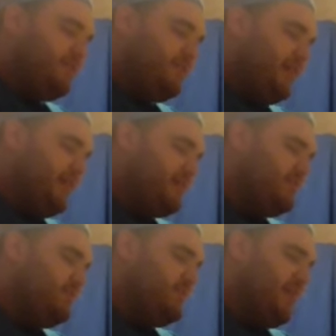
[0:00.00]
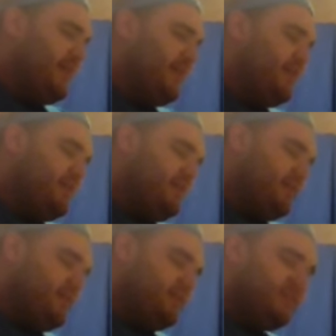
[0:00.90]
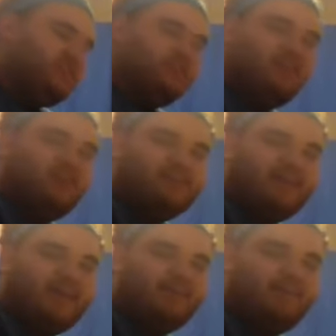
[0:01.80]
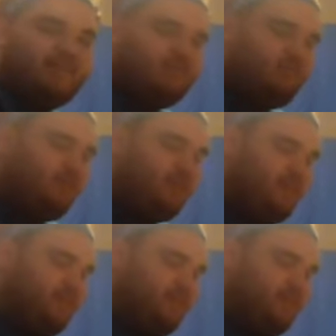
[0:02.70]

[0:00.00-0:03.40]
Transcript: you guys that have been waiting such a long time for this moment.